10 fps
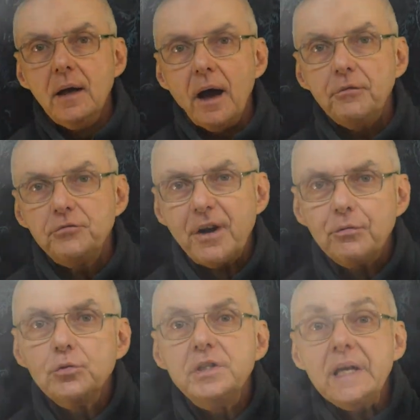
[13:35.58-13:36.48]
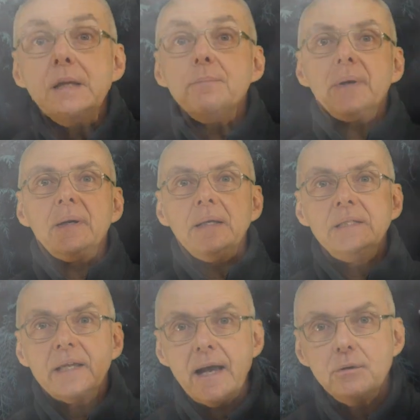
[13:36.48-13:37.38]
I've travelled deep
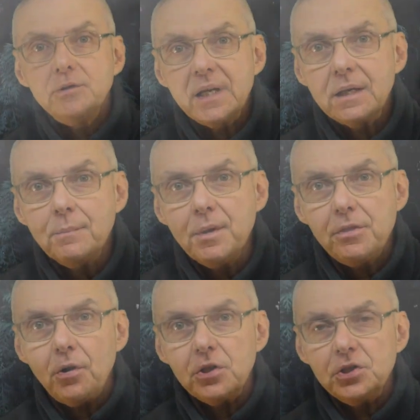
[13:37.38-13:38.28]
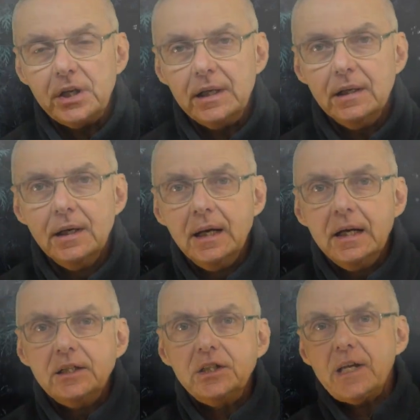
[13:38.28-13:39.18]
into Celtic mythology
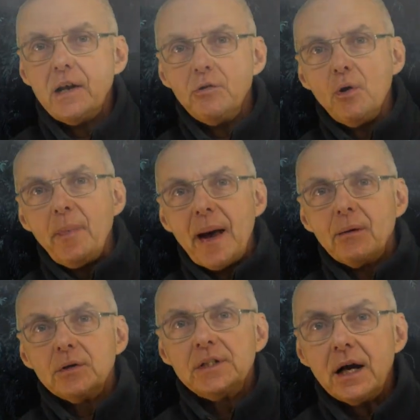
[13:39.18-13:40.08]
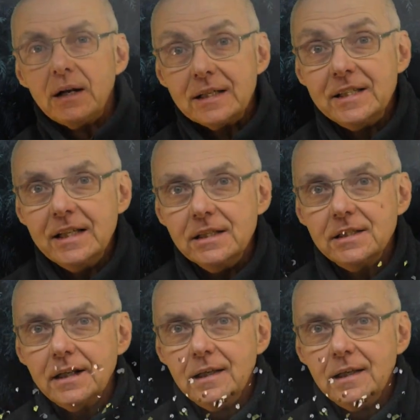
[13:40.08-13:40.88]
to tell you about Douglas's